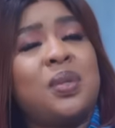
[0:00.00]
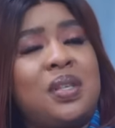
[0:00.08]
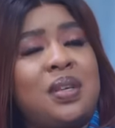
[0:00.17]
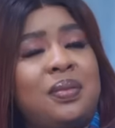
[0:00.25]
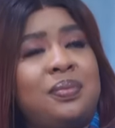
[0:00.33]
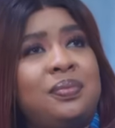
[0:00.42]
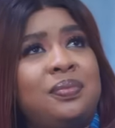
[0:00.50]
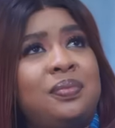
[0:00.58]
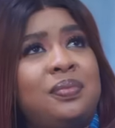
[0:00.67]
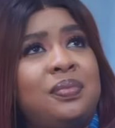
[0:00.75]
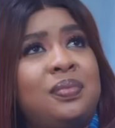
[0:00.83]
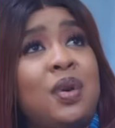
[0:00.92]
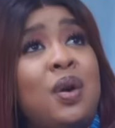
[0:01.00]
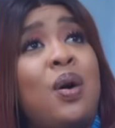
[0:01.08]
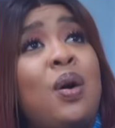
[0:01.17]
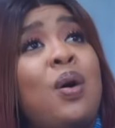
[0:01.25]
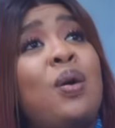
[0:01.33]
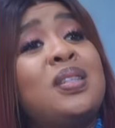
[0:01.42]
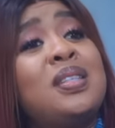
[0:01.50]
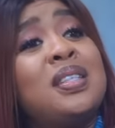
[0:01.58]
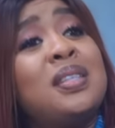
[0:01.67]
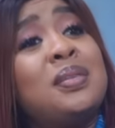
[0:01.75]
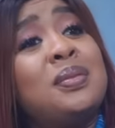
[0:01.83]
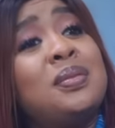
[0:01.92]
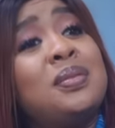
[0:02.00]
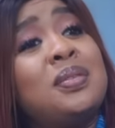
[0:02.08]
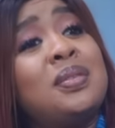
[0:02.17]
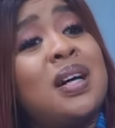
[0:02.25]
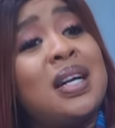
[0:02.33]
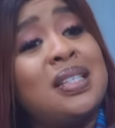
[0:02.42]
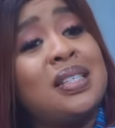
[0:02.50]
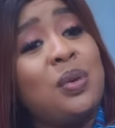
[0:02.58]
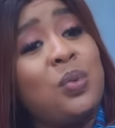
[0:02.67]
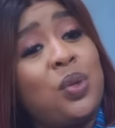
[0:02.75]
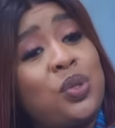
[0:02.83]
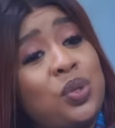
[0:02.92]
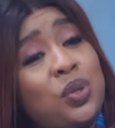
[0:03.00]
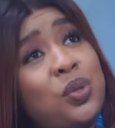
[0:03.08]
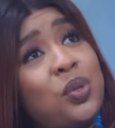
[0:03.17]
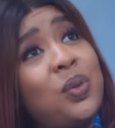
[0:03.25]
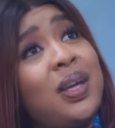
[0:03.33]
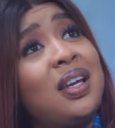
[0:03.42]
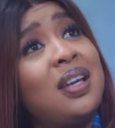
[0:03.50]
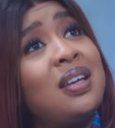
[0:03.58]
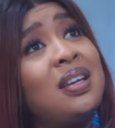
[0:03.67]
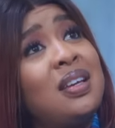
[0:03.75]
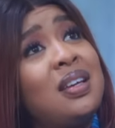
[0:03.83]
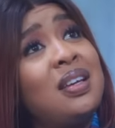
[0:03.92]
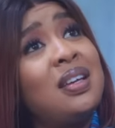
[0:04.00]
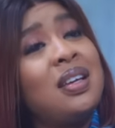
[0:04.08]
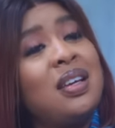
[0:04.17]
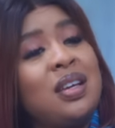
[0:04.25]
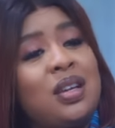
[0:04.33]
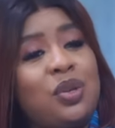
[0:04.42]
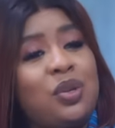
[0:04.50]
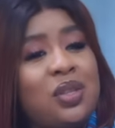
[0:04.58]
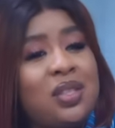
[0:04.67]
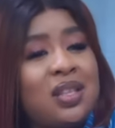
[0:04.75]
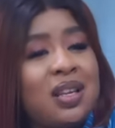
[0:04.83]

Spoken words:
Listen, until I see what you're doing, your